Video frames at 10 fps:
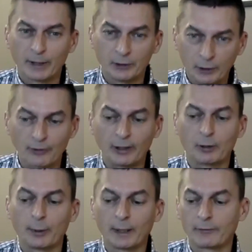But I do
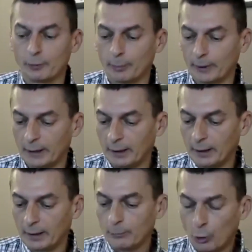think we have to
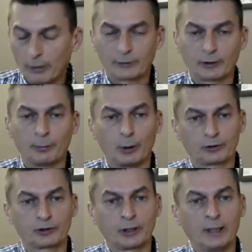be more out of the
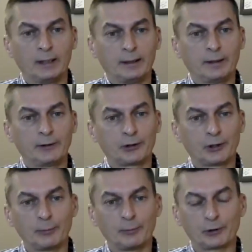box in
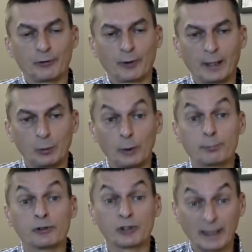terms of how
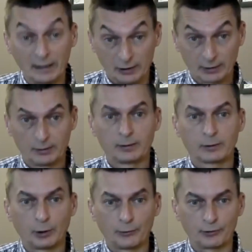we present
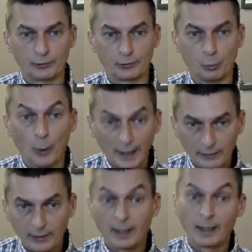concerts,
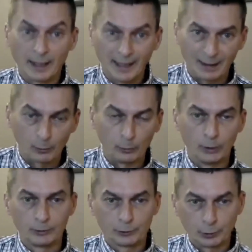when,
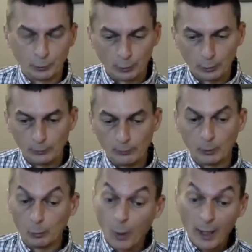how, to
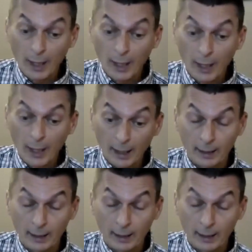whom, where,